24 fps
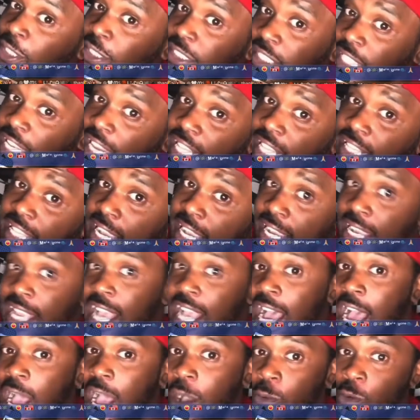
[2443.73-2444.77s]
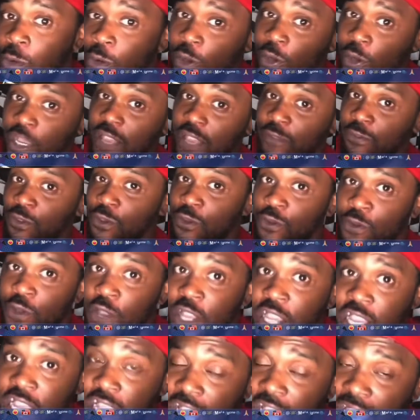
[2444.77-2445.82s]
say that God will give you
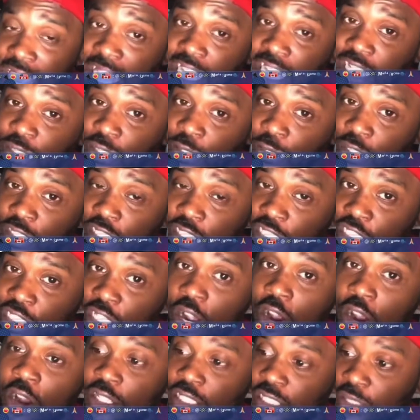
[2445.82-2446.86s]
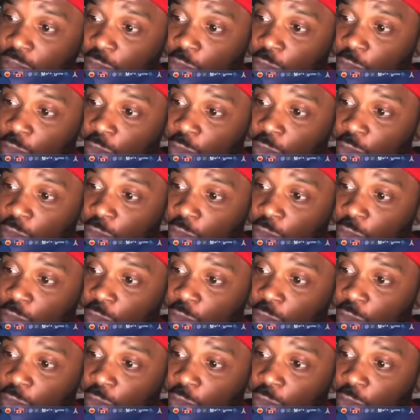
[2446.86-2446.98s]
angels the charge,